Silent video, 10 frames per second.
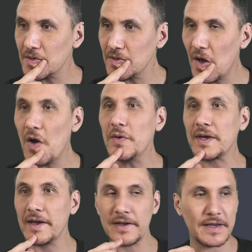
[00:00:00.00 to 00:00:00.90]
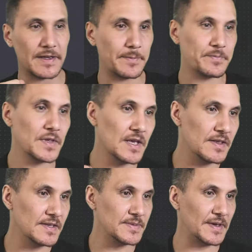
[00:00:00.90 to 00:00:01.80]
Okay, yep.
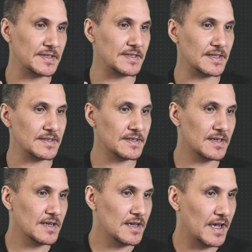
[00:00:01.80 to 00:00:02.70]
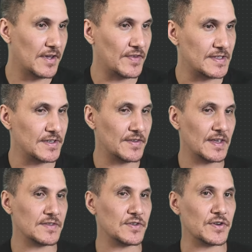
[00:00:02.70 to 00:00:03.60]
This makes sense. Hey Fetzo,
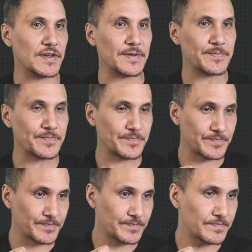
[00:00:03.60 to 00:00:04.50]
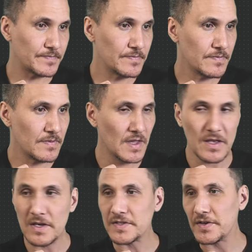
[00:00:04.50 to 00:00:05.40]
thanks for joining.
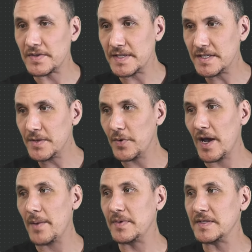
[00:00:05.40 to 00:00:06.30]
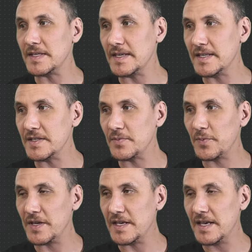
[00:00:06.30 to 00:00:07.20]
So essentially what happens is
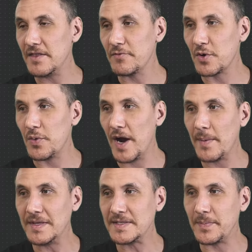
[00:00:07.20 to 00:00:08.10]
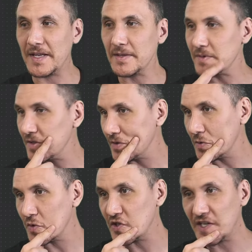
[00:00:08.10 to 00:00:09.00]
we get the requirements, append them to the
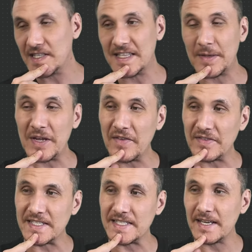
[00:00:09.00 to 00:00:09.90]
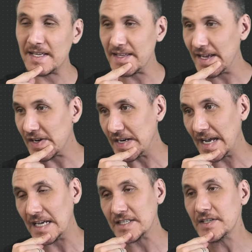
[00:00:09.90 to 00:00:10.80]
Google Sheets, then we have a second AI
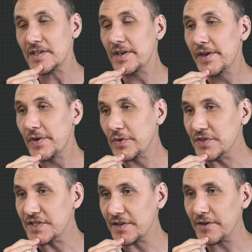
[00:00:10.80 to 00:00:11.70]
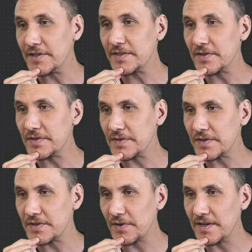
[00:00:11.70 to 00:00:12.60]
agent who generates those user
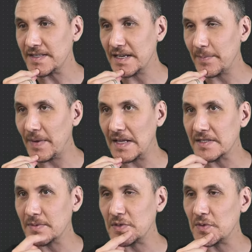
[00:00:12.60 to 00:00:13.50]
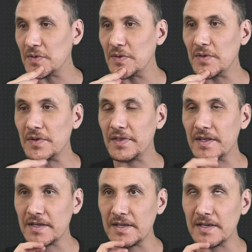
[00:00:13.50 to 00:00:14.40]
stories and appends them to
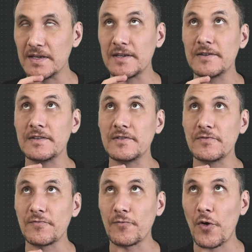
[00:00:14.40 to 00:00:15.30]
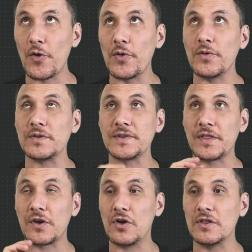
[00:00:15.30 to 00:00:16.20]
the row, so
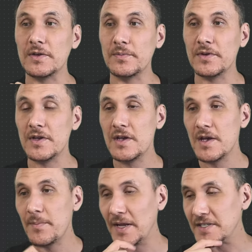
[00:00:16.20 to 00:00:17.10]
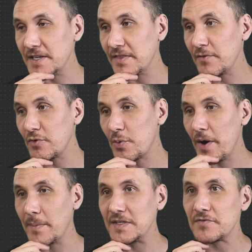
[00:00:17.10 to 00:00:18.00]
the column matching the
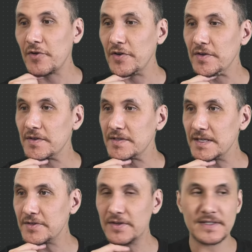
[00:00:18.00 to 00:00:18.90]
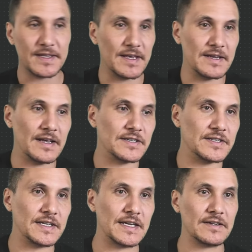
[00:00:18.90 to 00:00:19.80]
requirements row. So let's go see that in
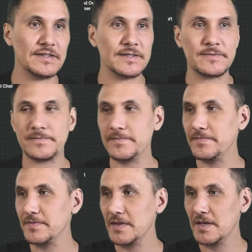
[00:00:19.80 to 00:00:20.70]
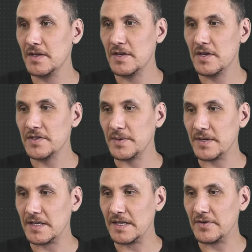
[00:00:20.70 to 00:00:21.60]
action, okay guys? So I'm
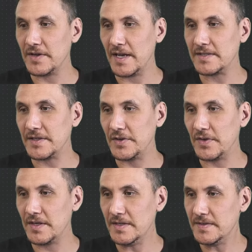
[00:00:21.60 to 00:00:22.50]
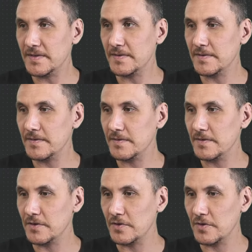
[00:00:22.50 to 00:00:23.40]
going to click on execute this.
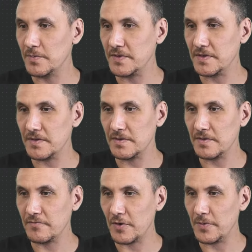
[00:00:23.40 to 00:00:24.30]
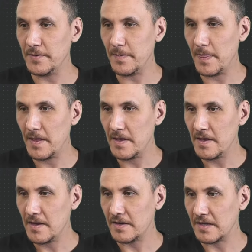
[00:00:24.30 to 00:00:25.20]
Oops, wrong one.
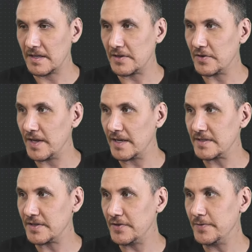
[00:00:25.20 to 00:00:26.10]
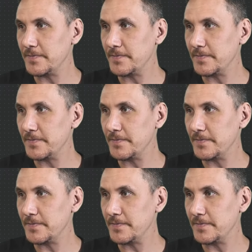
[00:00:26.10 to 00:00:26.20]
I'm going to click on execute.